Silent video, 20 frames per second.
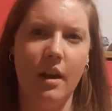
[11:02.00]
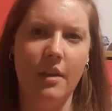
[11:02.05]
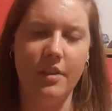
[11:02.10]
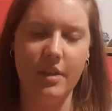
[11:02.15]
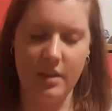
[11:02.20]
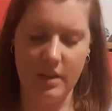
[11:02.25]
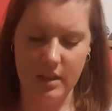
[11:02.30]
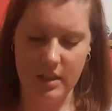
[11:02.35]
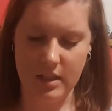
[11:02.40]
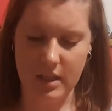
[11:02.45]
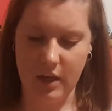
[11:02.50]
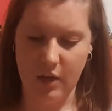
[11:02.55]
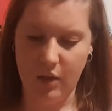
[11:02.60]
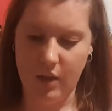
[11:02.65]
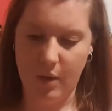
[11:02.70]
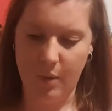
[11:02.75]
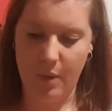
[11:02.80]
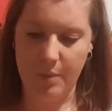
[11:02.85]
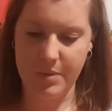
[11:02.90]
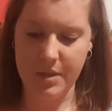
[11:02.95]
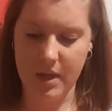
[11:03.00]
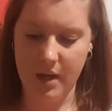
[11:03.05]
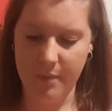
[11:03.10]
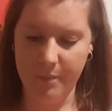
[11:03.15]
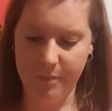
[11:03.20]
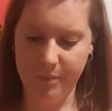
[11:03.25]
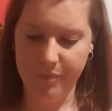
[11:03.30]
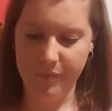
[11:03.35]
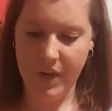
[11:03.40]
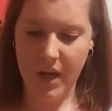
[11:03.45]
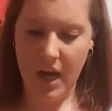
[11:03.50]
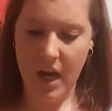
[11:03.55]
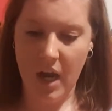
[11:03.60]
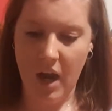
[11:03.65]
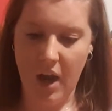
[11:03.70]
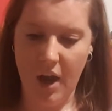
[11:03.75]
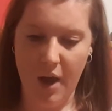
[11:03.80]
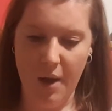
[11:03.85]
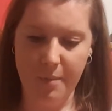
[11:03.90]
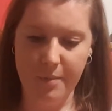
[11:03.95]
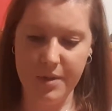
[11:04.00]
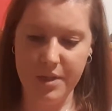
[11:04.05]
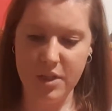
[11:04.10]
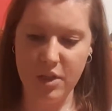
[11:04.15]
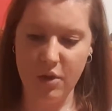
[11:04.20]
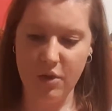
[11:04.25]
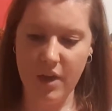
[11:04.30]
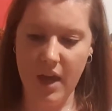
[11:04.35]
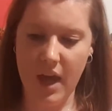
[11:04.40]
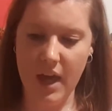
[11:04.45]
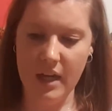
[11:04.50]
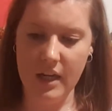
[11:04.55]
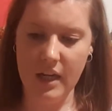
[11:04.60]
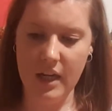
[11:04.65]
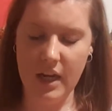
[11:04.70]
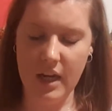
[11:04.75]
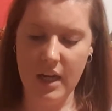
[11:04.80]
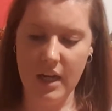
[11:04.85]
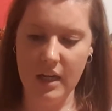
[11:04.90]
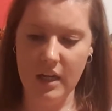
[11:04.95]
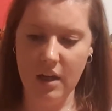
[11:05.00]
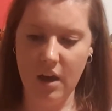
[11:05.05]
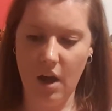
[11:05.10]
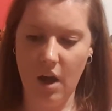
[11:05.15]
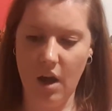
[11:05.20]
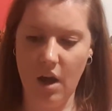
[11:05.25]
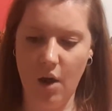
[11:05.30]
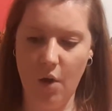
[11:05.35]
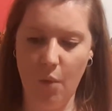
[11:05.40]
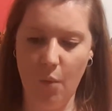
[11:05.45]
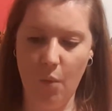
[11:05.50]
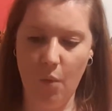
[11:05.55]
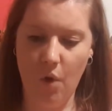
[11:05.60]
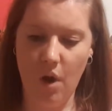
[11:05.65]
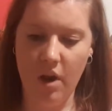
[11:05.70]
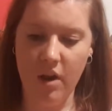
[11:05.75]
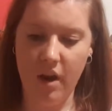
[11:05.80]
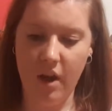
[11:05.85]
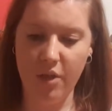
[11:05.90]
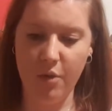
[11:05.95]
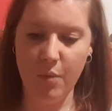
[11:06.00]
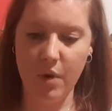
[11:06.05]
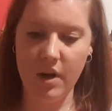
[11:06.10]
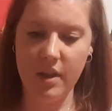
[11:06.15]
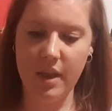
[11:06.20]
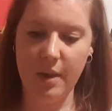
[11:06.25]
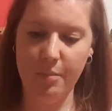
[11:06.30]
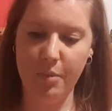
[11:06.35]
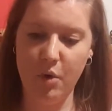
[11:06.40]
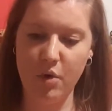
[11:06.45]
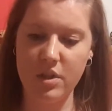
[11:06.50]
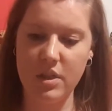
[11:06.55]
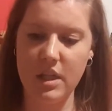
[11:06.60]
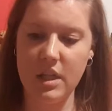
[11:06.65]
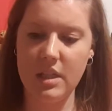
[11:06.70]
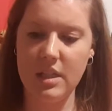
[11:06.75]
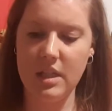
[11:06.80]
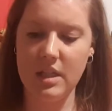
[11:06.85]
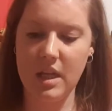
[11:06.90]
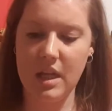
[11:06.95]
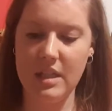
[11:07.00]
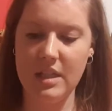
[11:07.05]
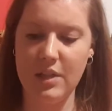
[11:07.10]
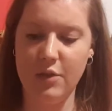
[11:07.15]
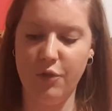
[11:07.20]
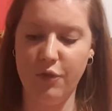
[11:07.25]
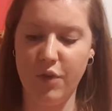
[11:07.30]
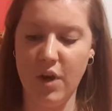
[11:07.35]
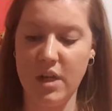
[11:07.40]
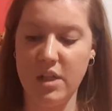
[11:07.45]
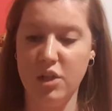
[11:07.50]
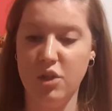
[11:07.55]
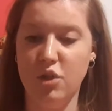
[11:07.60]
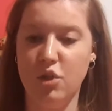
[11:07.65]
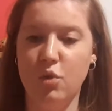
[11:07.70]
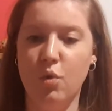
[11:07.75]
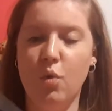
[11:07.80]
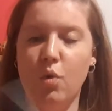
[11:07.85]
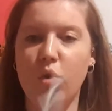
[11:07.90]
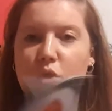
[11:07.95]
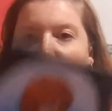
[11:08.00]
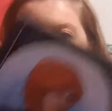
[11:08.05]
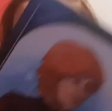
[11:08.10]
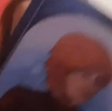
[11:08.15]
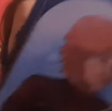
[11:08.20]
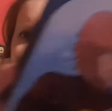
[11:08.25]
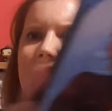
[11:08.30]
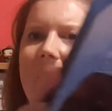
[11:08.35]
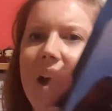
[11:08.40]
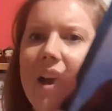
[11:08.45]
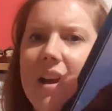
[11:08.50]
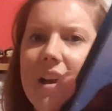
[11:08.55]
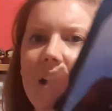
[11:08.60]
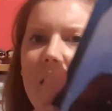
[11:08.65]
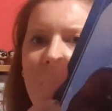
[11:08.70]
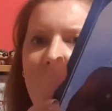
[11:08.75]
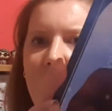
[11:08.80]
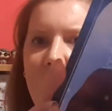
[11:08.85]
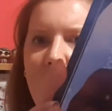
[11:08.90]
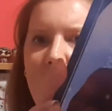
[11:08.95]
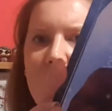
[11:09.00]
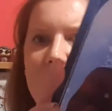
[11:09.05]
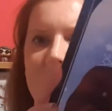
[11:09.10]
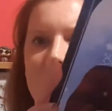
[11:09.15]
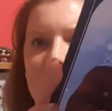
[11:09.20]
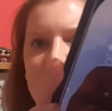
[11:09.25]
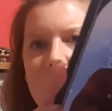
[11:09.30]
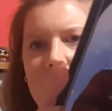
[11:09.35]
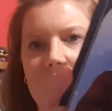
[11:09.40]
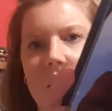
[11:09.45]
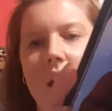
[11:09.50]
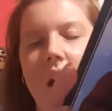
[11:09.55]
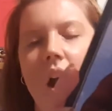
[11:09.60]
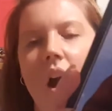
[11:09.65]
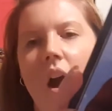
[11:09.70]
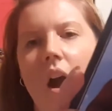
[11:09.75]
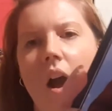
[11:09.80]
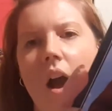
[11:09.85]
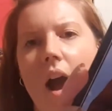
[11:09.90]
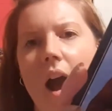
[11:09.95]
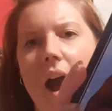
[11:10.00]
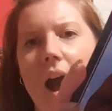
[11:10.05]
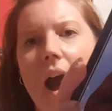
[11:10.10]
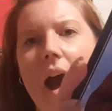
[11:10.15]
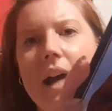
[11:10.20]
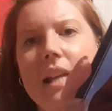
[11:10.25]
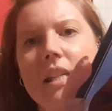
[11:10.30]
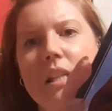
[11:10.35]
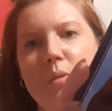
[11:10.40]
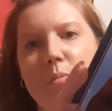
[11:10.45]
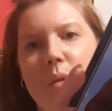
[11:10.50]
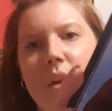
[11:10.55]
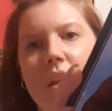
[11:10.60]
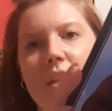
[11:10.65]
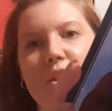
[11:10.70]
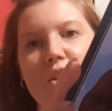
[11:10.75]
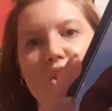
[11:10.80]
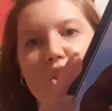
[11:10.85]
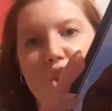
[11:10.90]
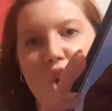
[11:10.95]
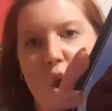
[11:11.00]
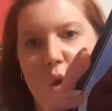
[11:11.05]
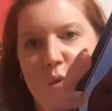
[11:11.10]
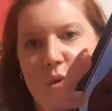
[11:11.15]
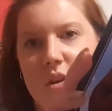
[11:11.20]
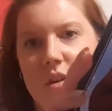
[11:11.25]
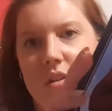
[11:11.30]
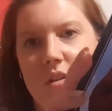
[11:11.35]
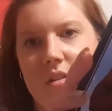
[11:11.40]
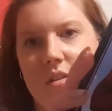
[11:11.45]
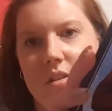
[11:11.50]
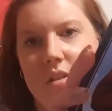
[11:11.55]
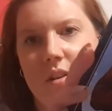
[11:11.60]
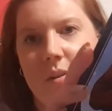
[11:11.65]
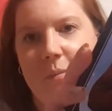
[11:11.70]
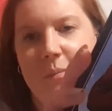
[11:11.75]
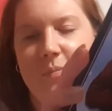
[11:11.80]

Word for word: I think they say on their website. Um, so then in another one of their boxes, they did Fred and George, and they obviously had to be the Jokers.